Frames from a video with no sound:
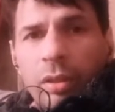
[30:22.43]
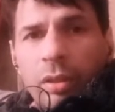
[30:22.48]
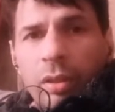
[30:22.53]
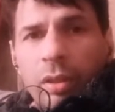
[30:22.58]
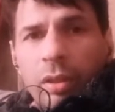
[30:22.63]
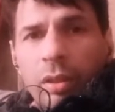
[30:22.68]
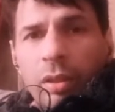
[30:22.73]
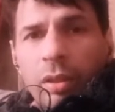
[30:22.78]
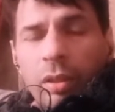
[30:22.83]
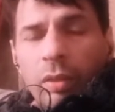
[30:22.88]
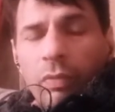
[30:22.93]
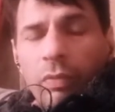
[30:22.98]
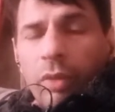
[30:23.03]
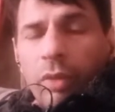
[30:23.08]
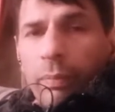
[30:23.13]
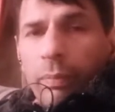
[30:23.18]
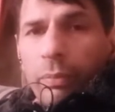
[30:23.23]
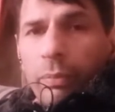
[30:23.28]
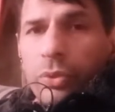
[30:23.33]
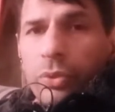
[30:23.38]
when
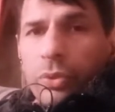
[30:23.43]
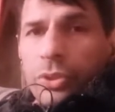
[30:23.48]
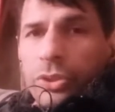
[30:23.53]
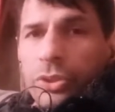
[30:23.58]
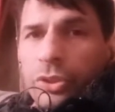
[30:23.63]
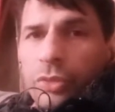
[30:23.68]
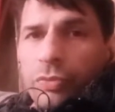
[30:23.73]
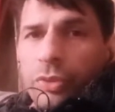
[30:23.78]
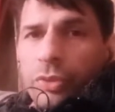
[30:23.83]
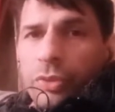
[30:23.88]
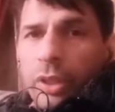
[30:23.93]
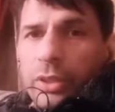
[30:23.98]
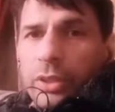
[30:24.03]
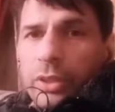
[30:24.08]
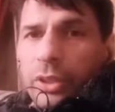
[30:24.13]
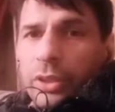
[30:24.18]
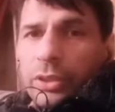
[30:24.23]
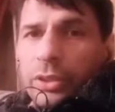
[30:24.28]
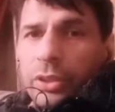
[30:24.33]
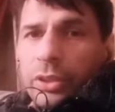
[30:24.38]
most of the
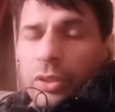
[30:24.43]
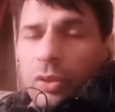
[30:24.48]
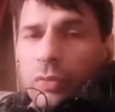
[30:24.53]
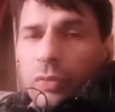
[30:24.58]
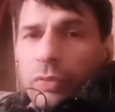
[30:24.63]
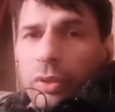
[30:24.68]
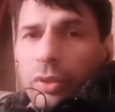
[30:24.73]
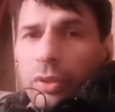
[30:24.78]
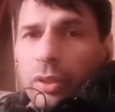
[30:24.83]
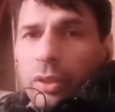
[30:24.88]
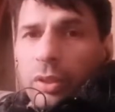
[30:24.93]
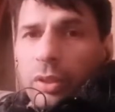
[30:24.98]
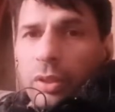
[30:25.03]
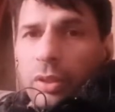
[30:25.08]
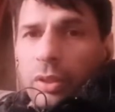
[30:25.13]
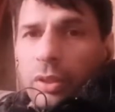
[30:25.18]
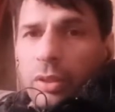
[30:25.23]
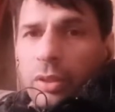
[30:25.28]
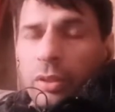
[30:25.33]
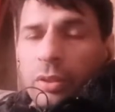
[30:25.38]
extinction of
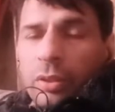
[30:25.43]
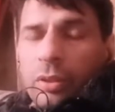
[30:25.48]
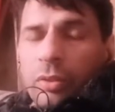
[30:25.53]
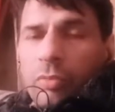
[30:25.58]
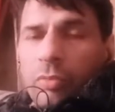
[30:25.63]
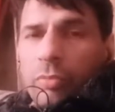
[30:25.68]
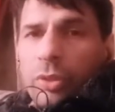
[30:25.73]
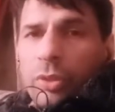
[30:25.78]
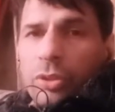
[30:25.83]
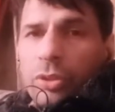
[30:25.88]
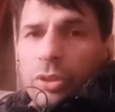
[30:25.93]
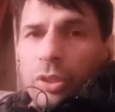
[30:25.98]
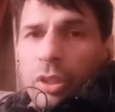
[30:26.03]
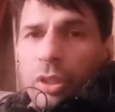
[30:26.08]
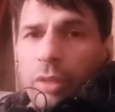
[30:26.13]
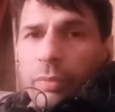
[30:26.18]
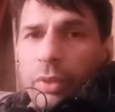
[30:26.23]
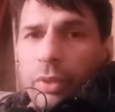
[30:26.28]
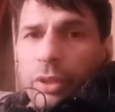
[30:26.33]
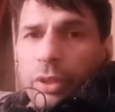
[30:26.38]
mosque
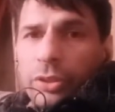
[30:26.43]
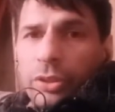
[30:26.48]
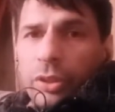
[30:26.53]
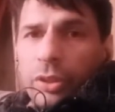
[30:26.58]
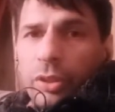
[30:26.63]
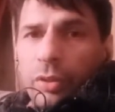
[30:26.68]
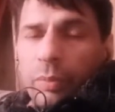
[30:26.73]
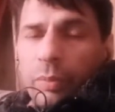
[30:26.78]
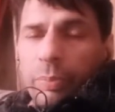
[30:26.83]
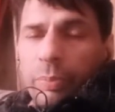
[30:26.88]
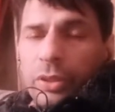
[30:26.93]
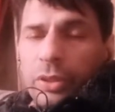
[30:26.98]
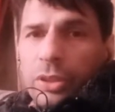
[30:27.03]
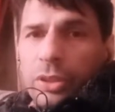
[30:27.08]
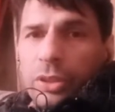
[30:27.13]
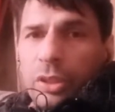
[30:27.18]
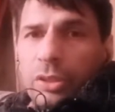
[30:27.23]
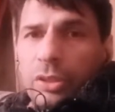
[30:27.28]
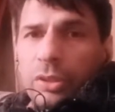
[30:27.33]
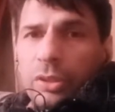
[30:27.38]
demolition group and church
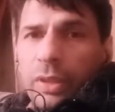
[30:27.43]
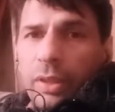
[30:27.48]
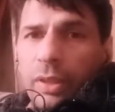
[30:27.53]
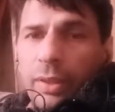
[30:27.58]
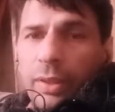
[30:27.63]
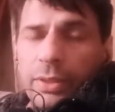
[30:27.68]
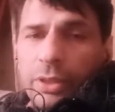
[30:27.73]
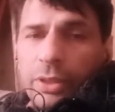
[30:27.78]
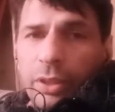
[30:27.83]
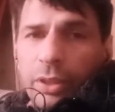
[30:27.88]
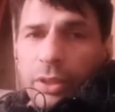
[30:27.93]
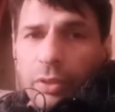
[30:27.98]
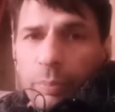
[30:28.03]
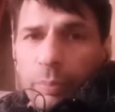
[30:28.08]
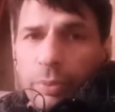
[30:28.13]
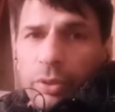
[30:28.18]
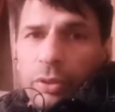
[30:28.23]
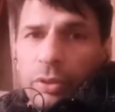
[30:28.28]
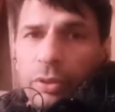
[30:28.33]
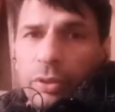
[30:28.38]
vandalizing group
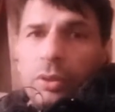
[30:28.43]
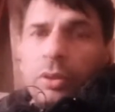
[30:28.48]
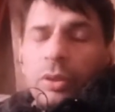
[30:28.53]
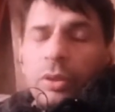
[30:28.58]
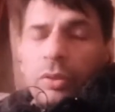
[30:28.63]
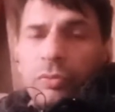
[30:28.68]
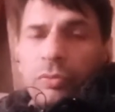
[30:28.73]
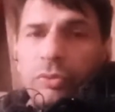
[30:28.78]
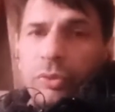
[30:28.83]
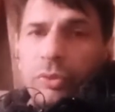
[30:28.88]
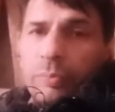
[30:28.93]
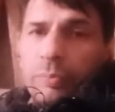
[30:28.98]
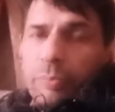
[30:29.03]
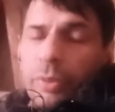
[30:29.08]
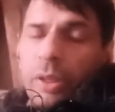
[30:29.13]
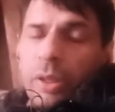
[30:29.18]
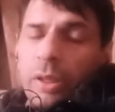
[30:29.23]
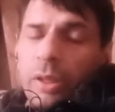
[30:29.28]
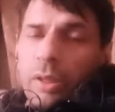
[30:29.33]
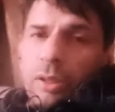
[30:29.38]
from
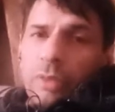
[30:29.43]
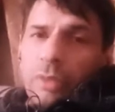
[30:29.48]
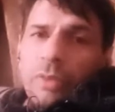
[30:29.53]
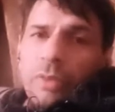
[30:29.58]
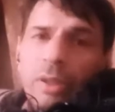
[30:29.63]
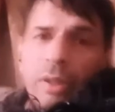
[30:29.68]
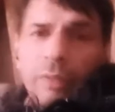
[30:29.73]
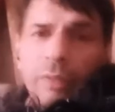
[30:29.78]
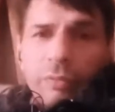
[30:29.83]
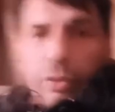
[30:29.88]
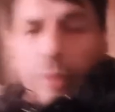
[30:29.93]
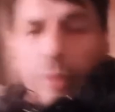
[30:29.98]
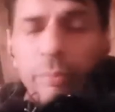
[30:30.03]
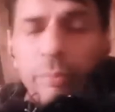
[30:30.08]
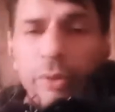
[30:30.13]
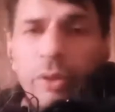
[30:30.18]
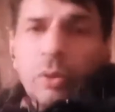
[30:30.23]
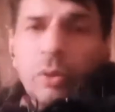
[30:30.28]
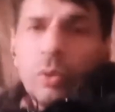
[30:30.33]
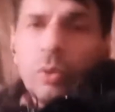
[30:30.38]
Earth 1 will be
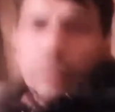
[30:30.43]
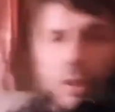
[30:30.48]
over.